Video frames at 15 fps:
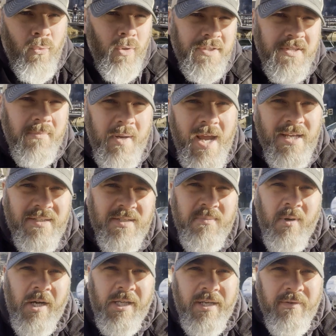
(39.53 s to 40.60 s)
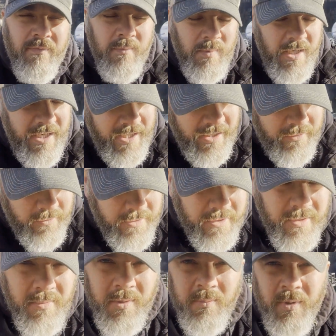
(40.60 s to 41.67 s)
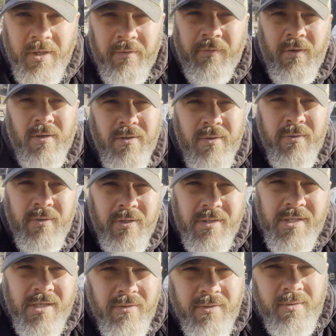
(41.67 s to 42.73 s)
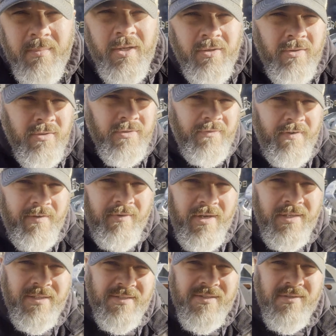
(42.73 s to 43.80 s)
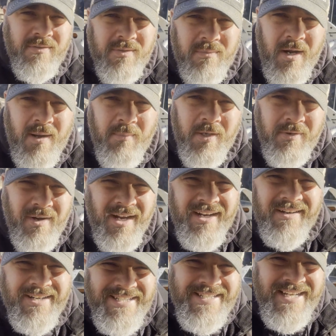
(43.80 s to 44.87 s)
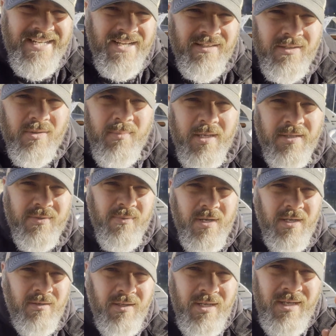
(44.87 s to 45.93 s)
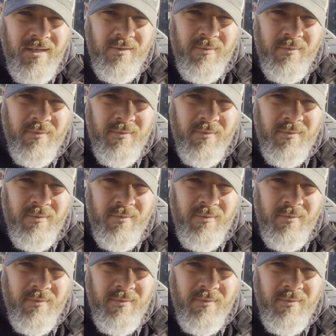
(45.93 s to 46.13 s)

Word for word: What's up, guys? It's Brian again from Lake Hickory Scuba Marina. If you are new to our channel, do me a huge favor, hit this little subscribe button right here and ding that little bell as well.